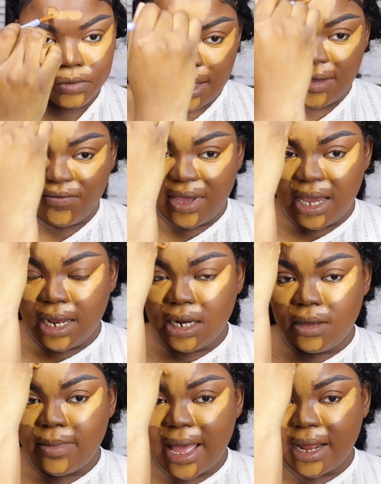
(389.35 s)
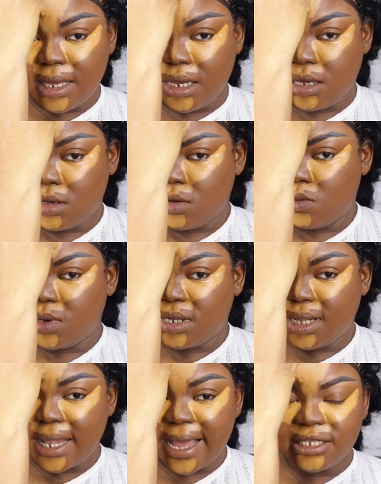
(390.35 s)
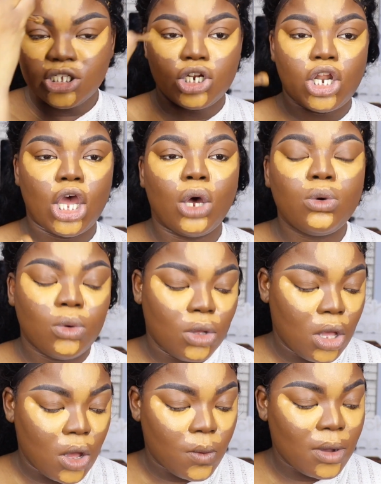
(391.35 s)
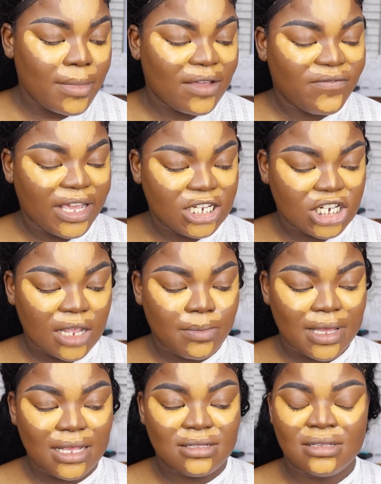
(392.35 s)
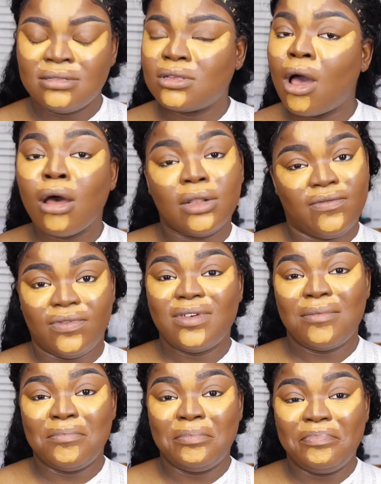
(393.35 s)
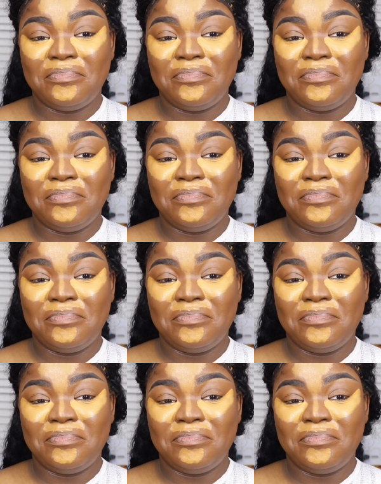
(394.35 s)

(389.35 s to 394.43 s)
If anybody would like to know what my face shape is, it's all of them.